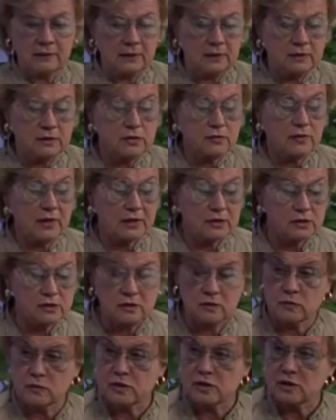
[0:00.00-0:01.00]
in the direction
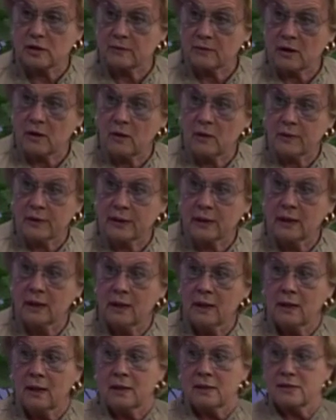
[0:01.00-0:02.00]
in which I'm going,
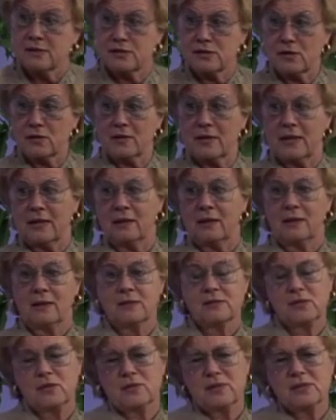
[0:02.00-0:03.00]
so
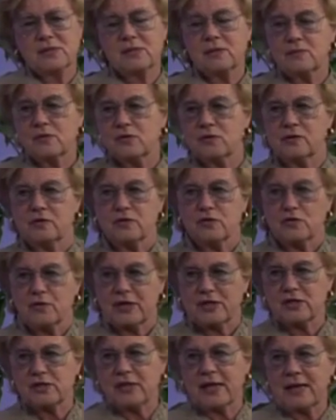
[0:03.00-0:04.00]
it's some sort of
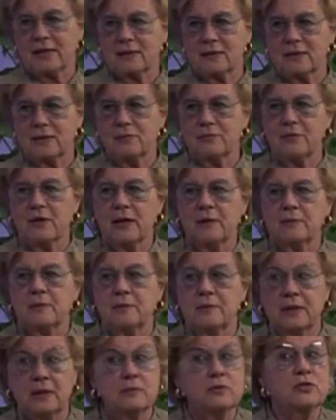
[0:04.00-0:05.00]
directionality problem.
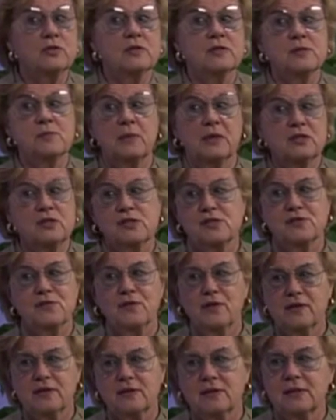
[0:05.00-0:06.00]
And I'm sure there's bunches of
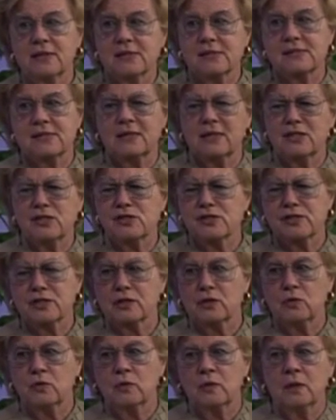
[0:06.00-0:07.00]
other things that I just
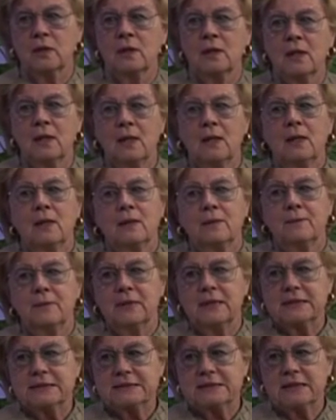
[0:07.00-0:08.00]
ignore.
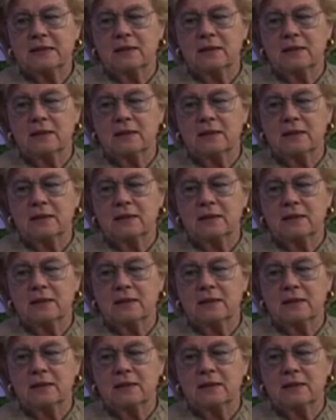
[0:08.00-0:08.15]
But